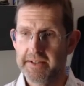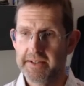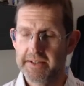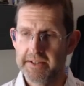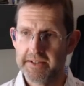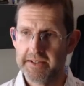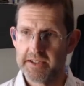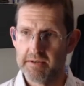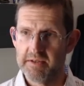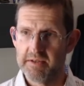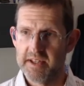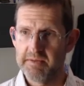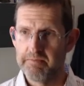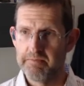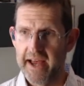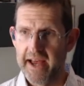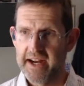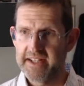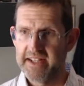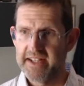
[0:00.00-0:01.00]
So in this
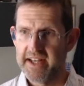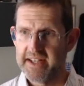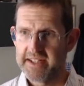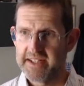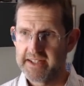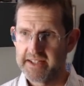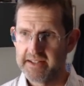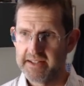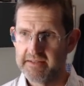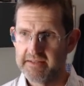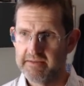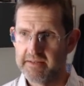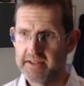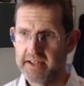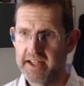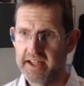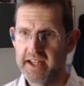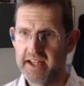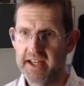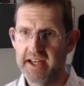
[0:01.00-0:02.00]
back test,
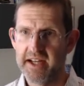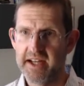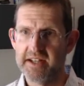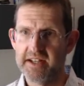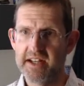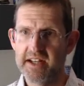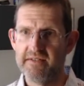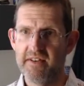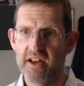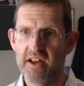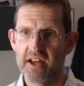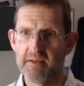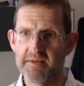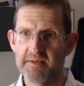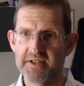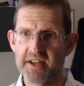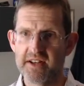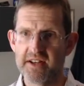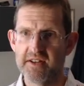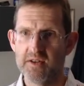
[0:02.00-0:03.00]
the D-volume
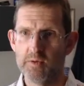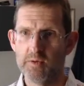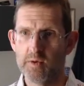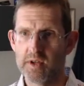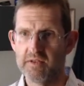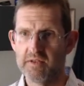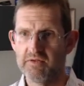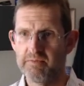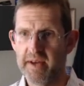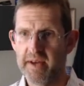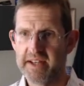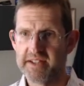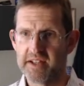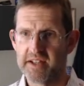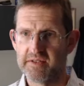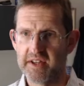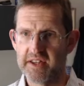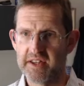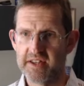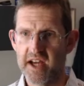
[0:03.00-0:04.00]
signal would have
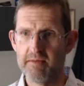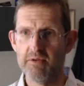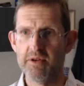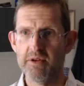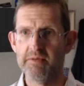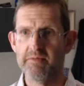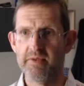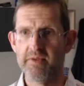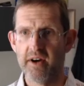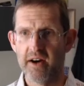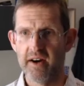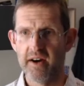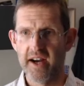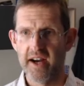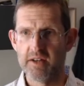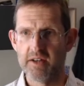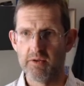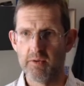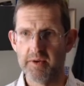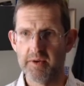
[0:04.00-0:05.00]
basically doubled our
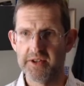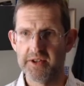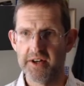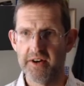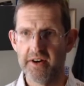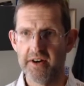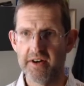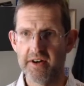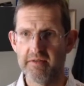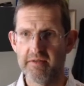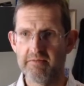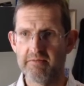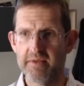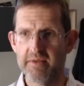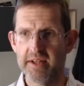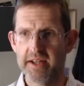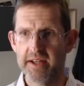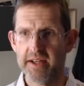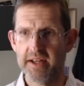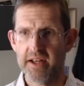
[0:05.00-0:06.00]
annual return
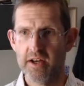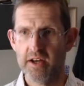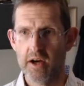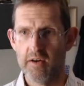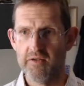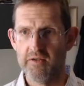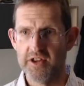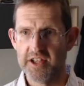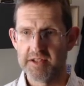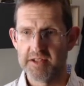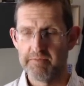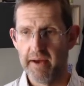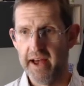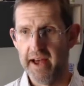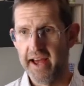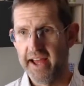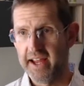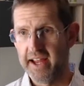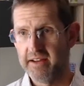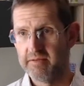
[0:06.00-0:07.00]
over the
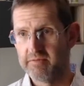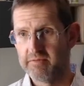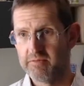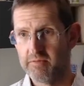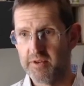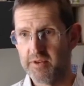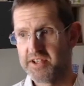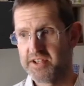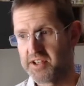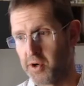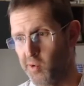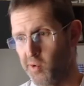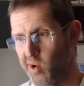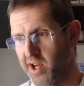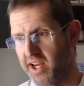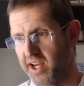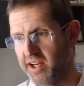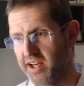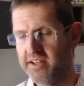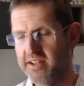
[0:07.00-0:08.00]
SPY, which is
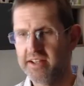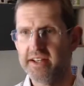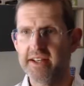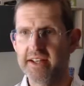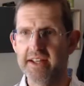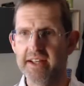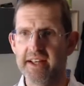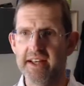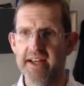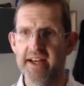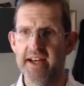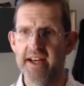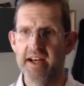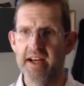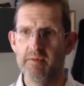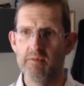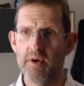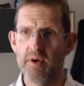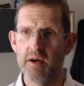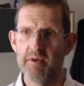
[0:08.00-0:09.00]
green,
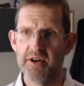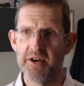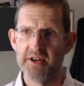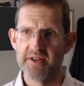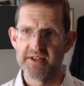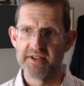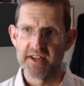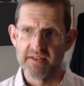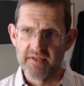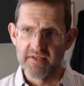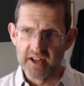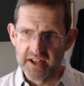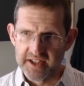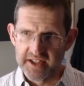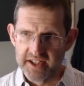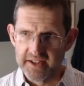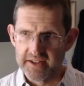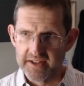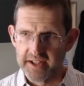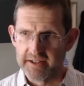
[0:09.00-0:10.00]
while reducing the
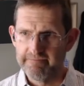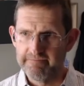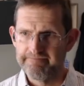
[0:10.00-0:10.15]
volatility.